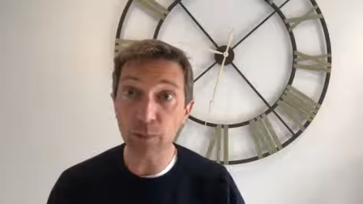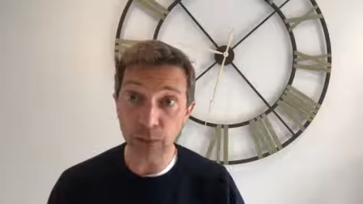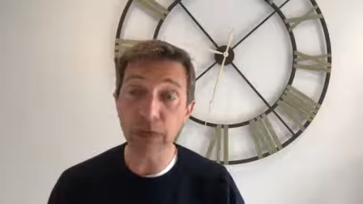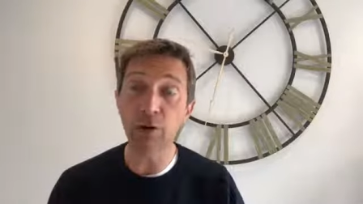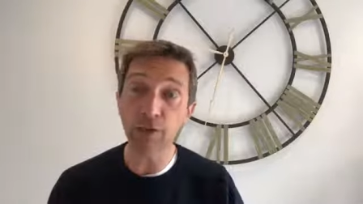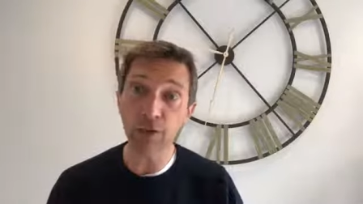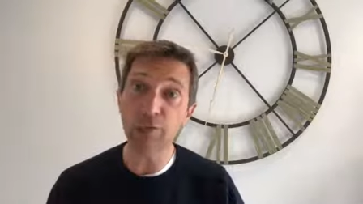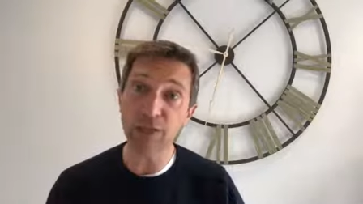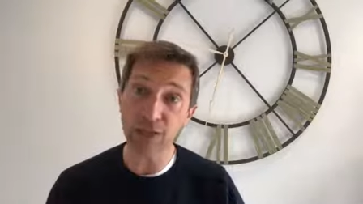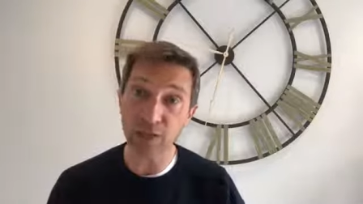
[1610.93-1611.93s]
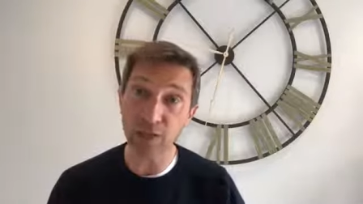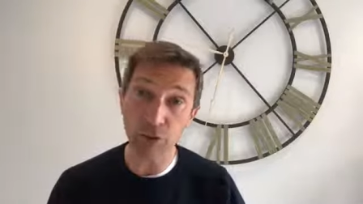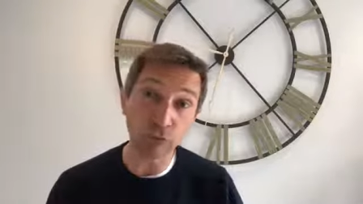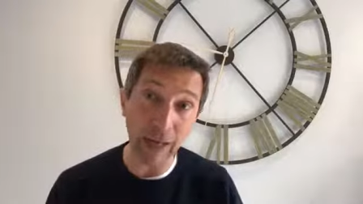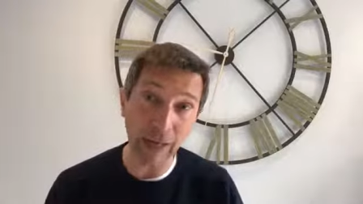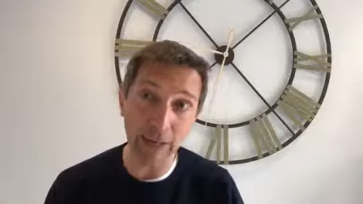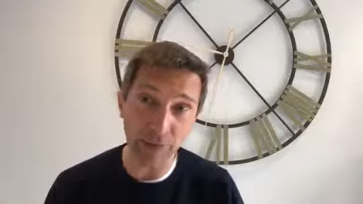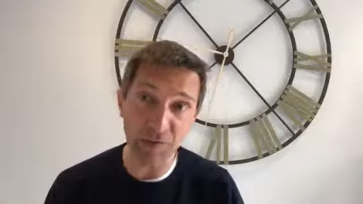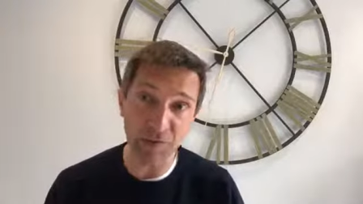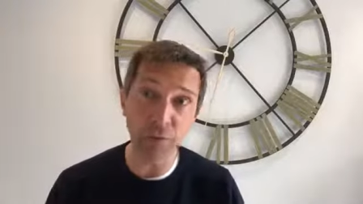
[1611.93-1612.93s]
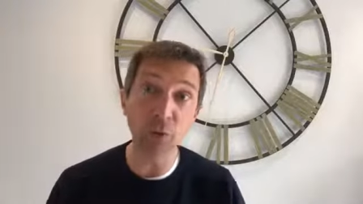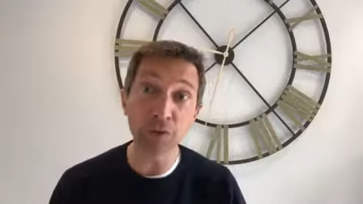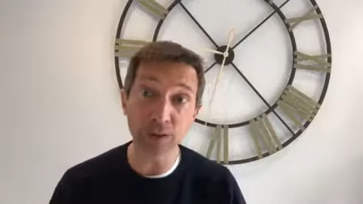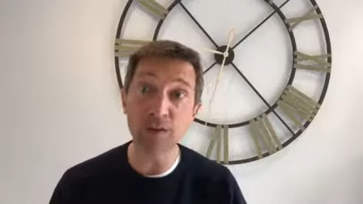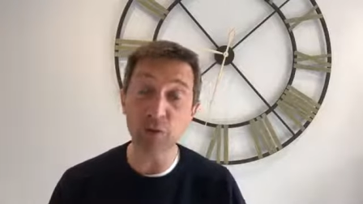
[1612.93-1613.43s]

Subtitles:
the playwright Euripides as directly responding